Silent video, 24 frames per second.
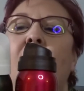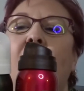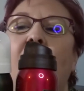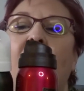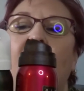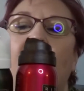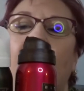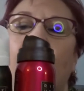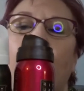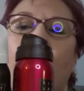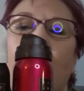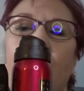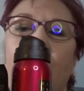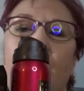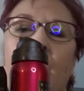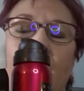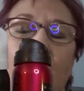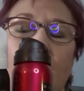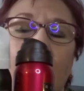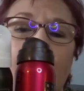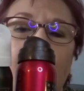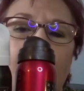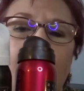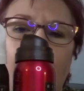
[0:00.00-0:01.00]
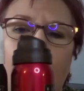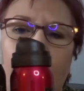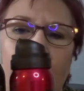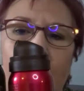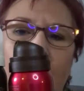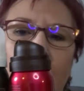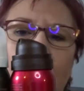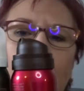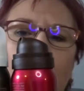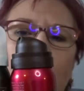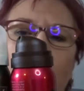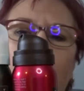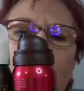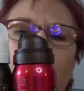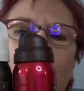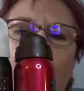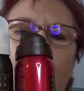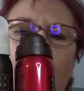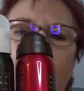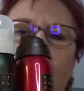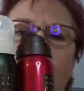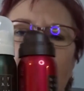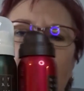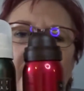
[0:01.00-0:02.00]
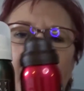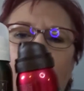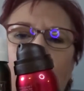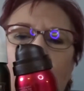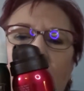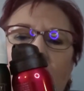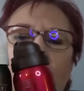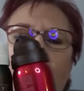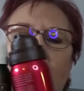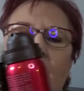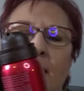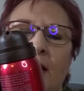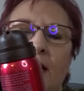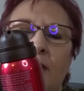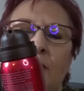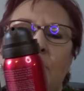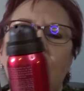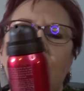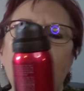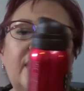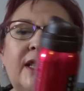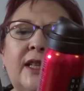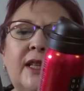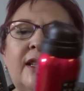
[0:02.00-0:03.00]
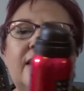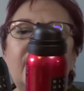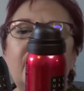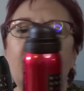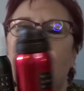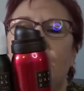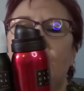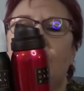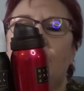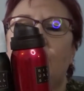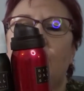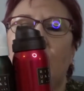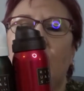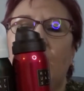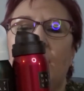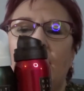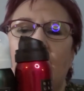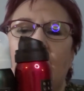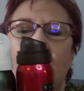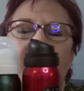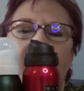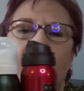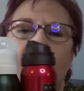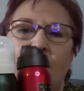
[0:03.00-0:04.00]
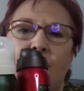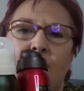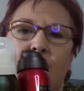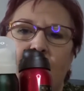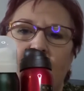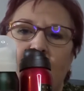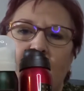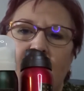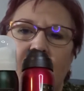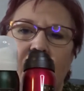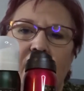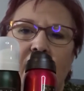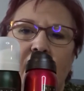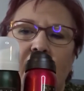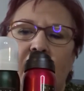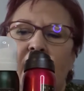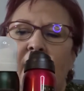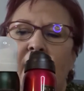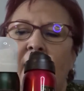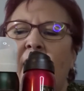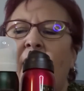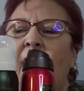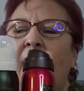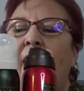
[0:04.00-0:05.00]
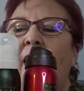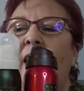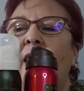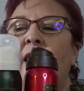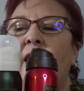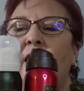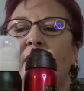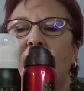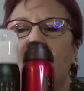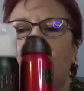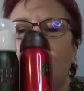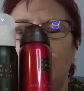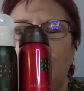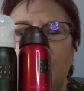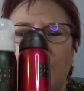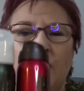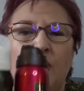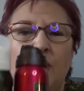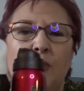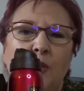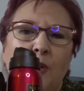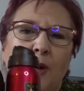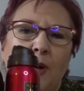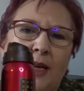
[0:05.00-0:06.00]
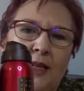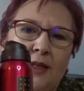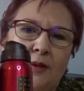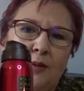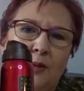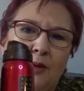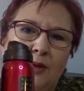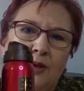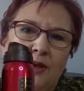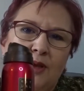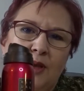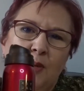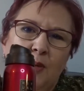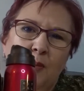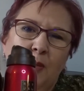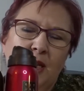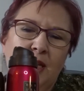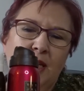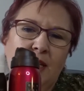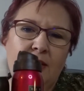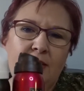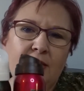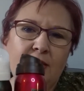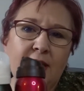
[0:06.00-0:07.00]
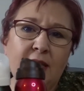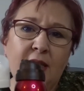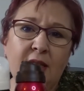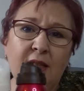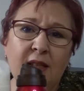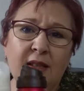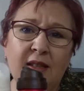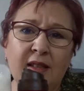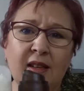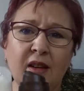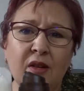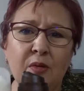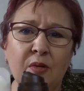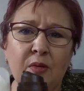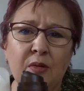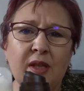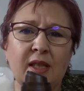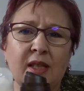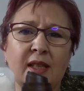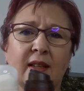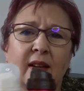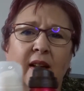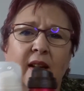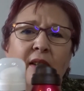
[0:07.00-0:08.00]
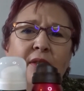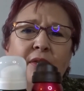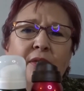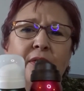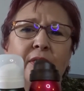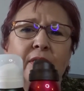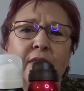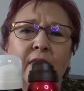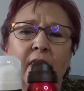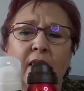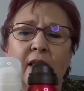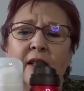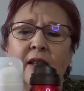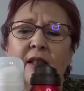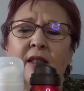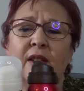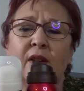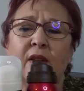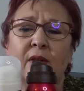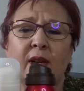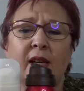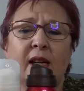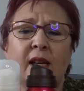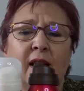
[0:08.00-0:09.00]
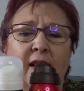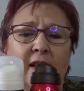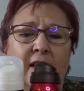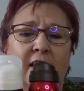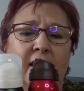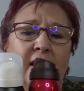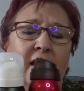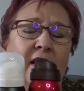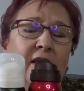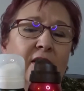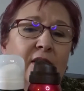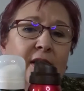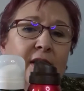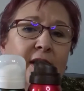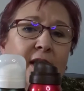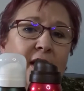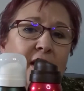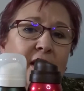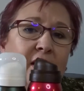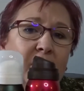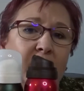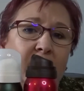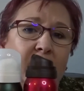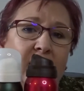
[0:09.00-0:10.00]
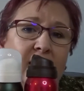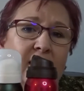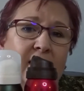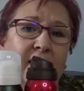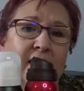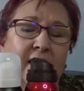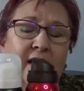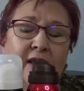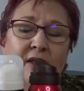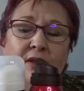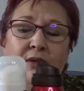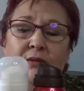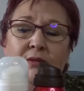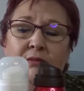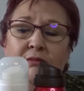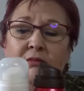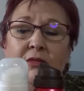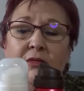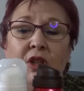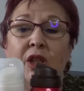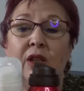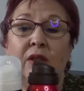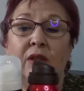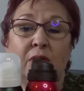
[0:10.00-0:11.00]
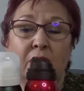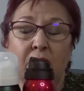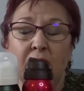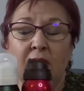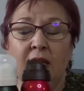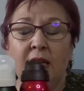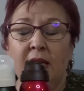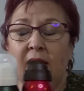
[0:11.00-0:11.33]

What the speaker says: They're new, but equally I want to use them while they're still fresh. And I don't always want to be using just old stuff, so I'd like to use these while they're still new.